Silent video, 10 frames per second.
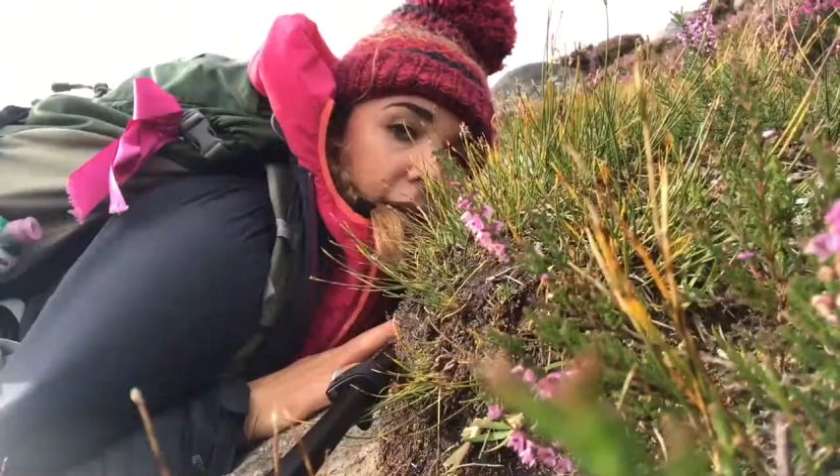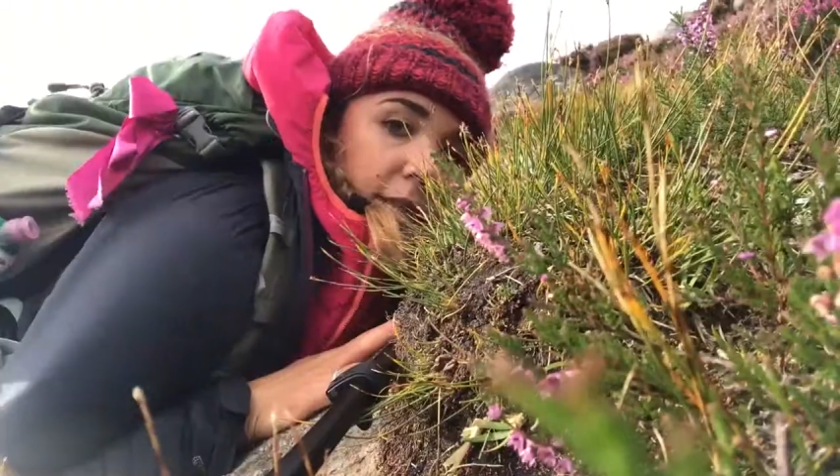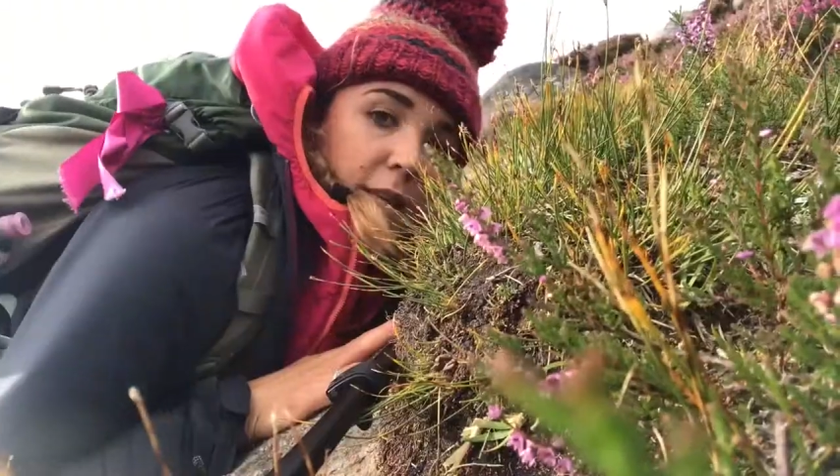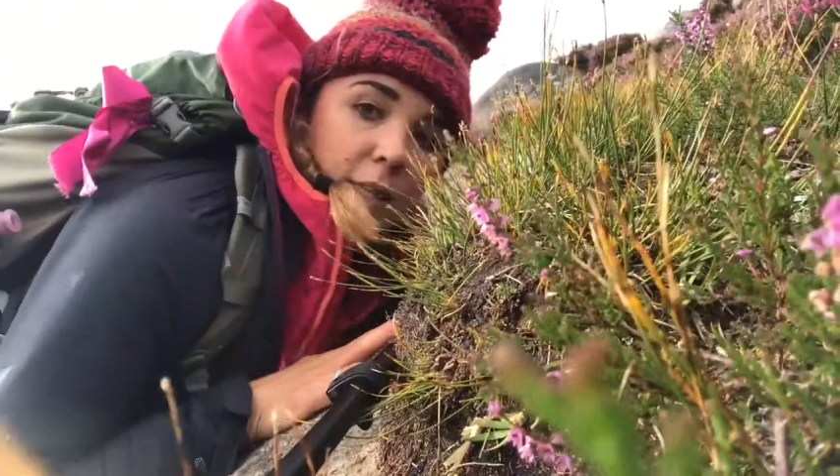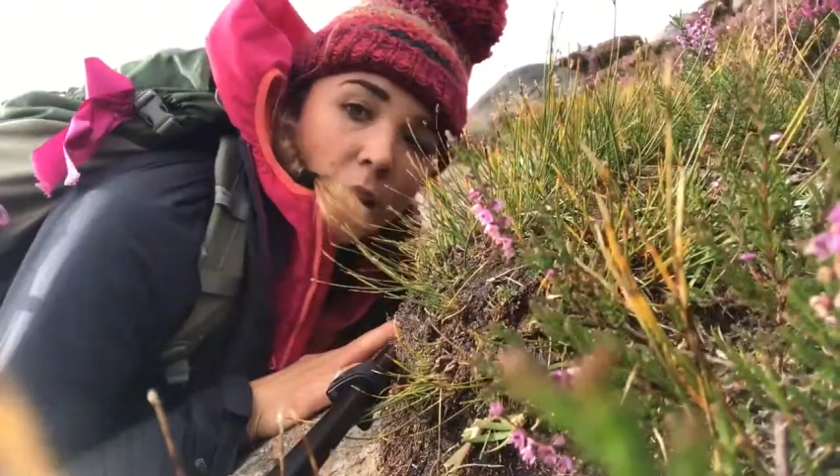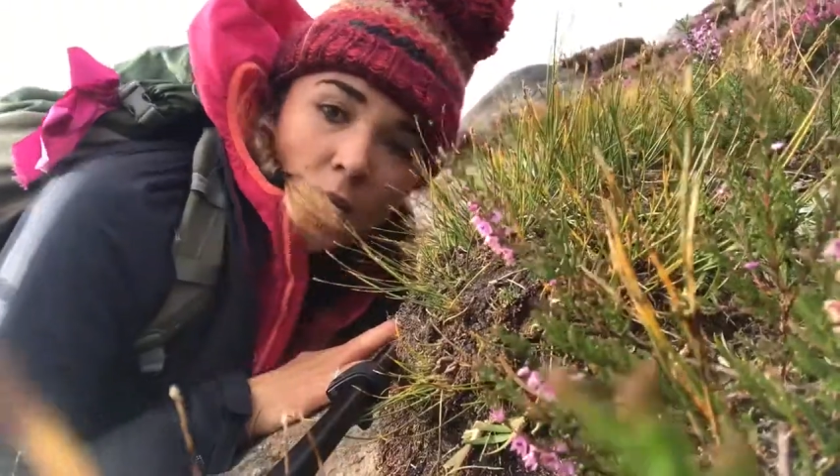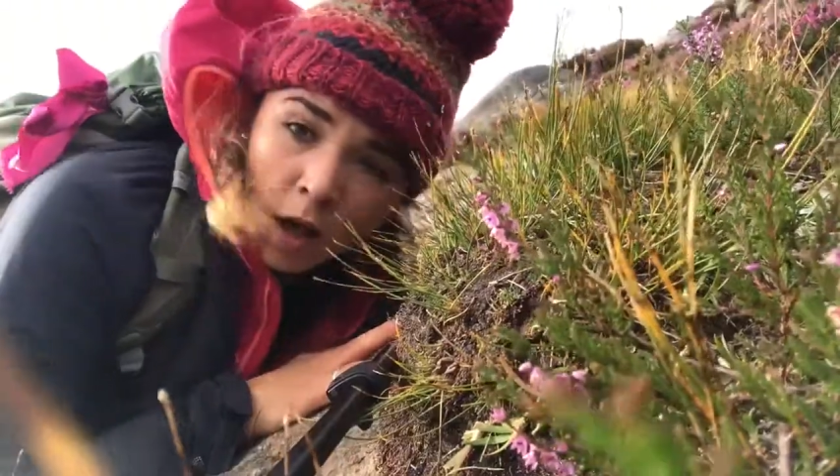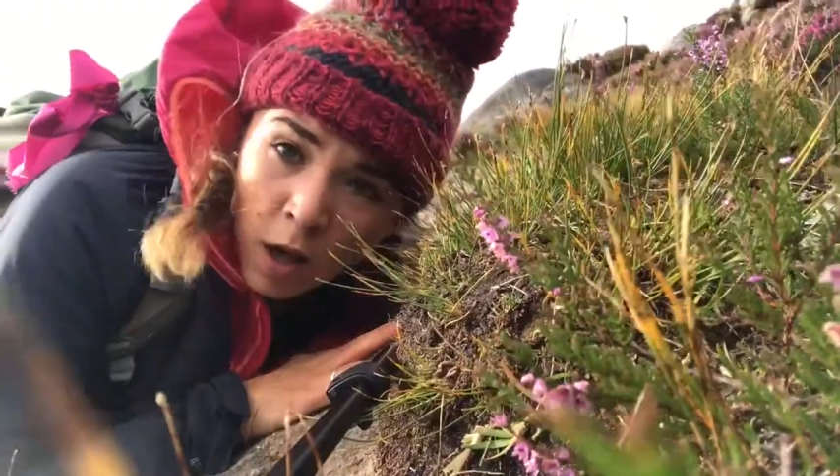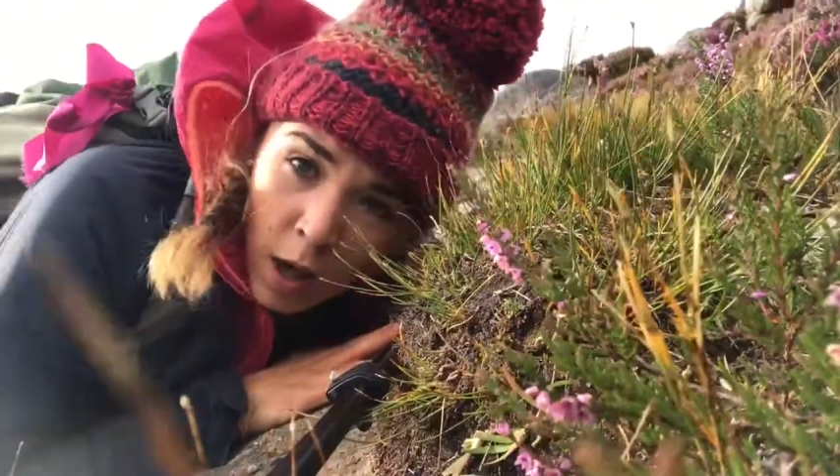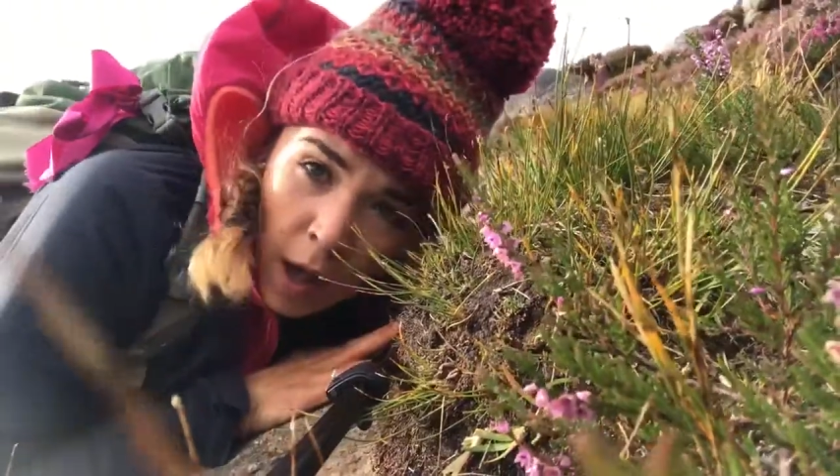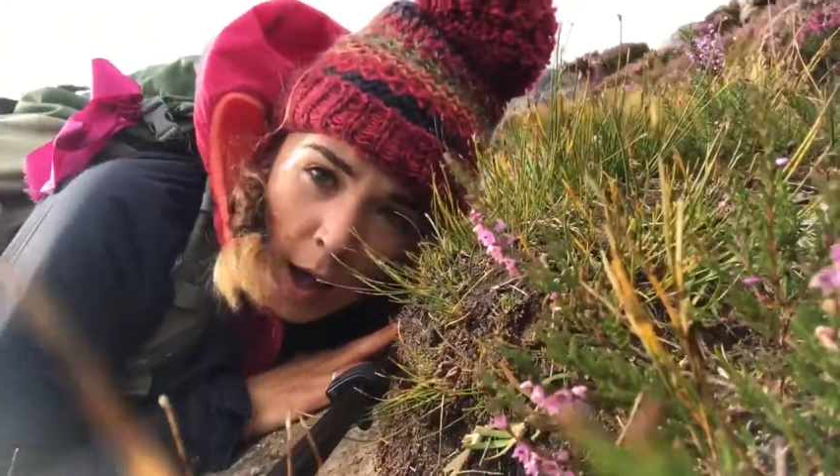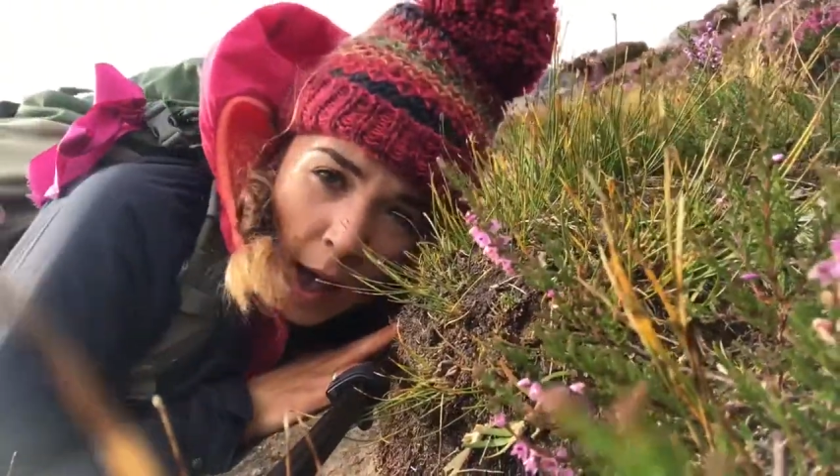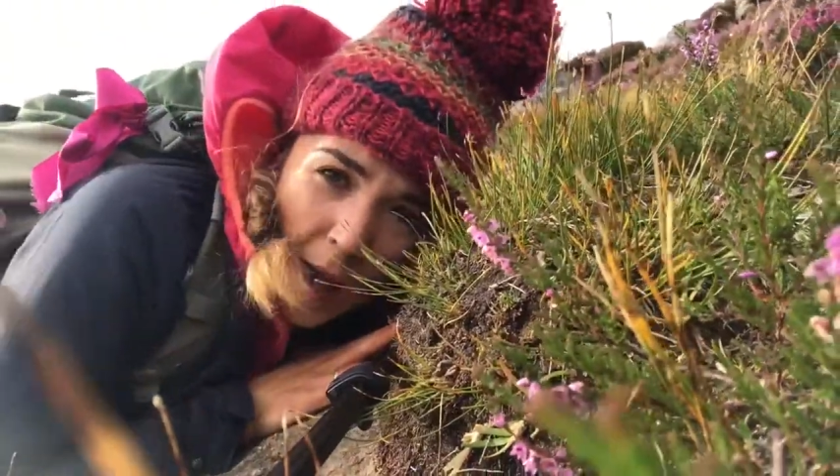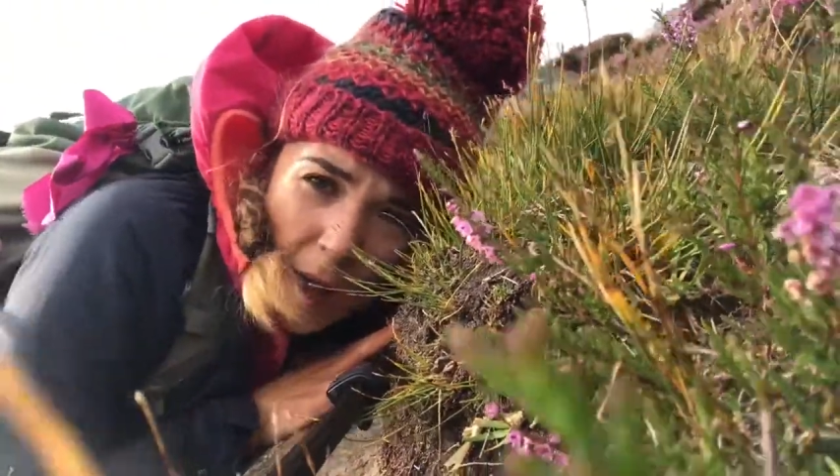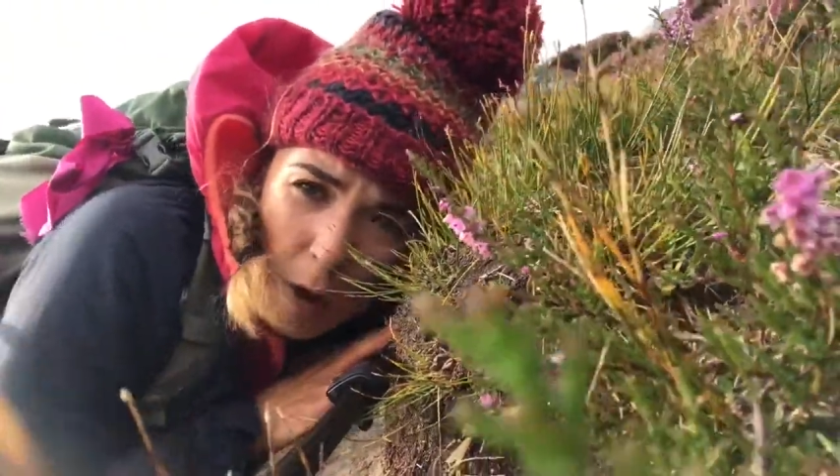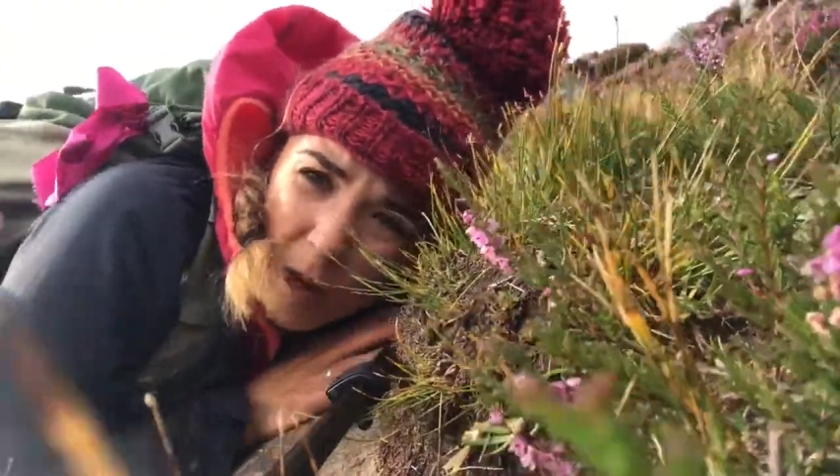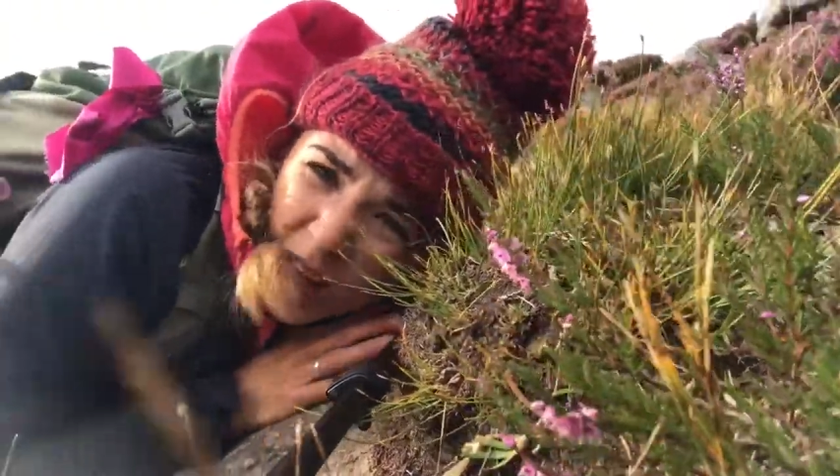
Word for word: This is how